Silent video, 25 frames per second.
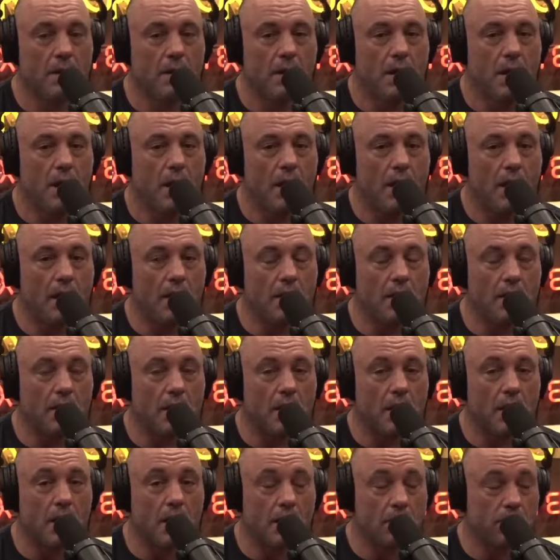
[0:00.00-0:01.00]
And
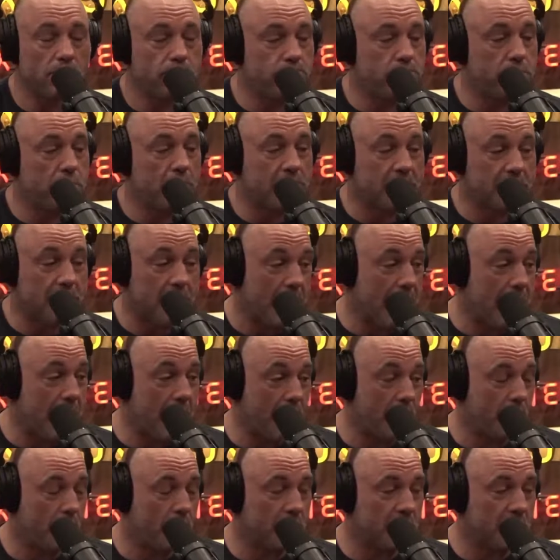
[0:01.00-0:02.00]
this
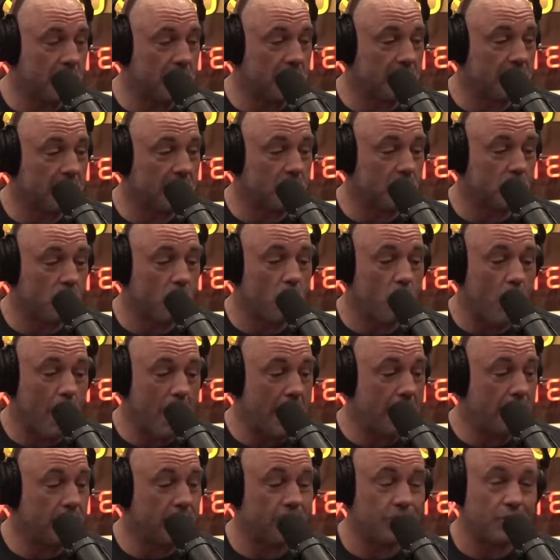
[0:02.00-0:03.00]
guy who was like this
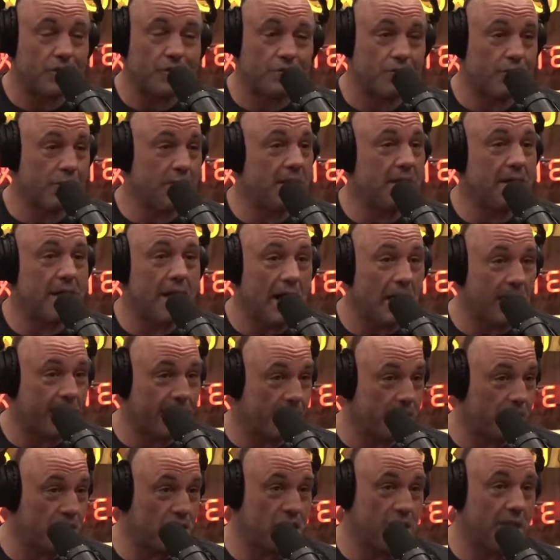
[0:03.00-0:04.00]
wild street guy
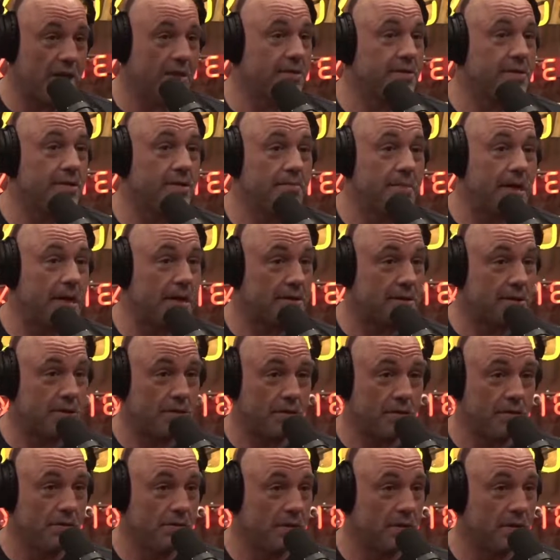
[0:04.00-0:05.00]
from Chelsea,
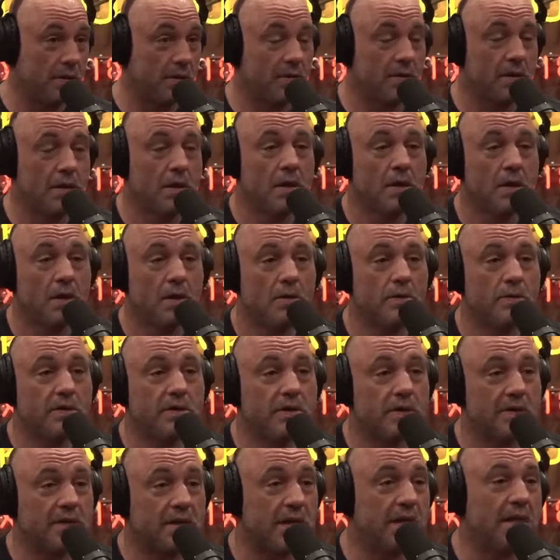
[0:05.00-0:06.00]
Massachusetts, who was
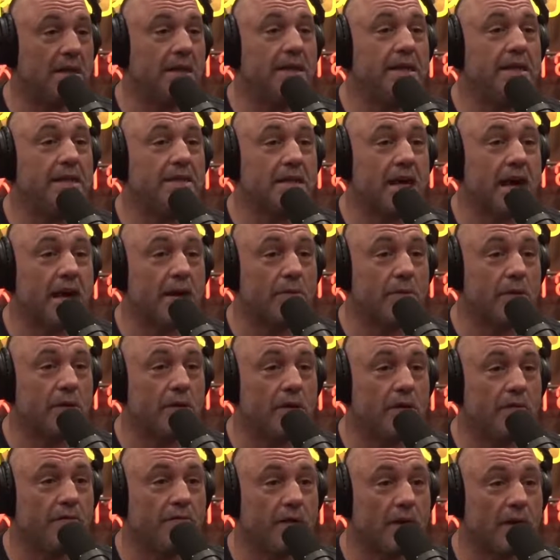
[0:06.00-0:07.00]
this elite
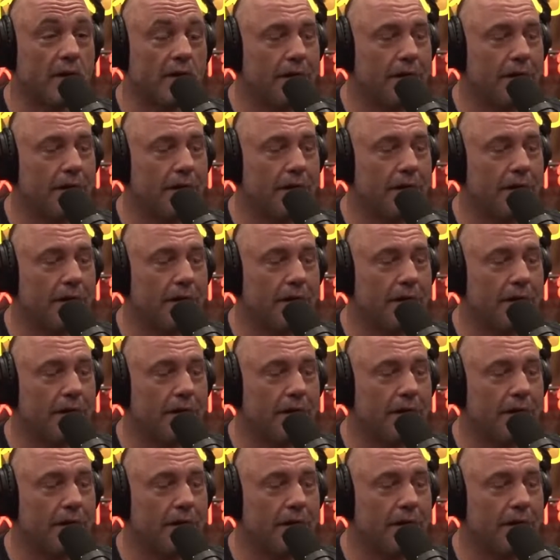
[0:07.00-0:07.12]
Taekwondo fighter.